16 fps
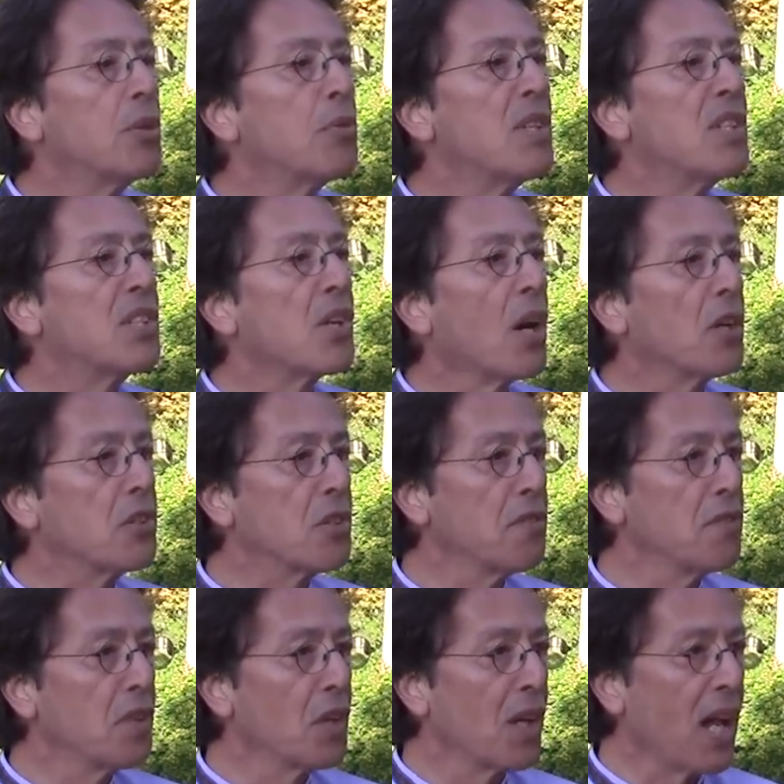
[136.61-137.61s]
the results
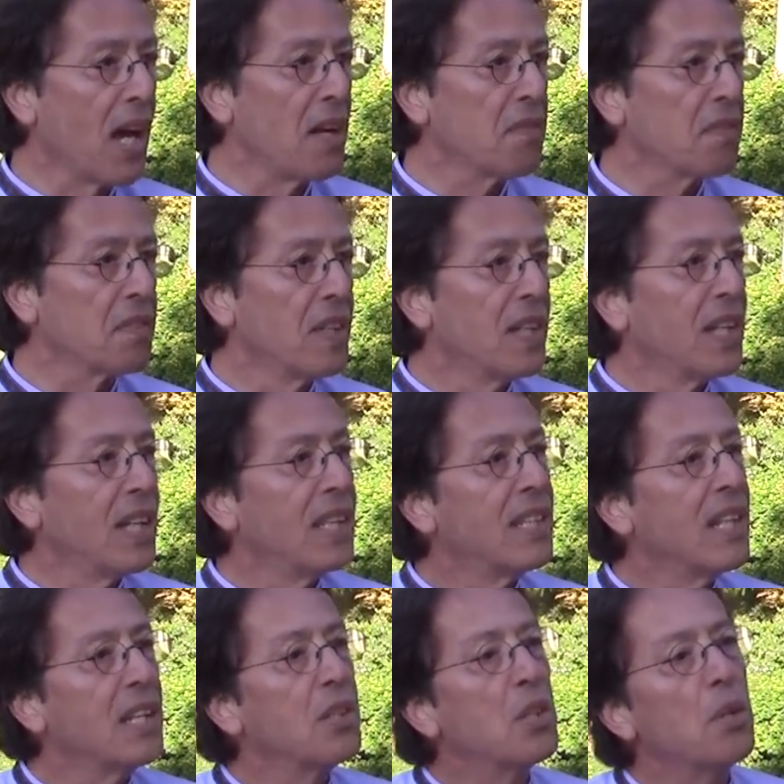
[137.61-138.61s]
of your life
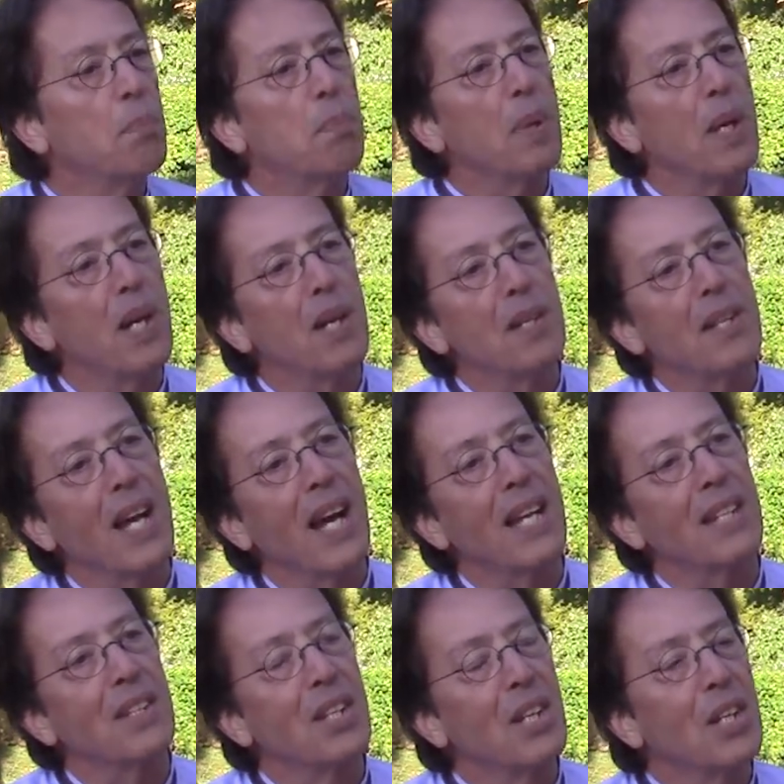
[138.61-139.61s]
and then compare
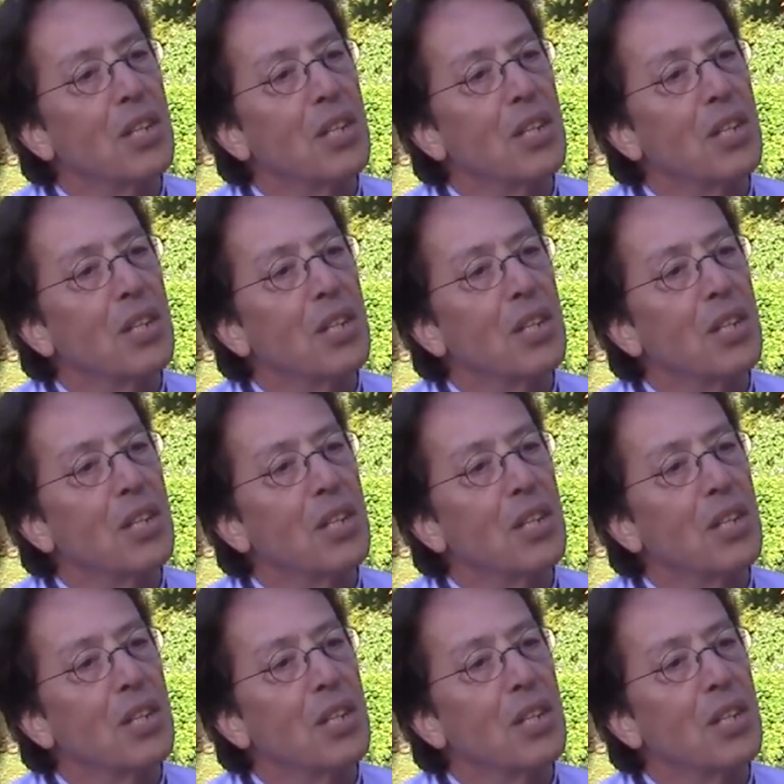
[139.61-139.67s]
that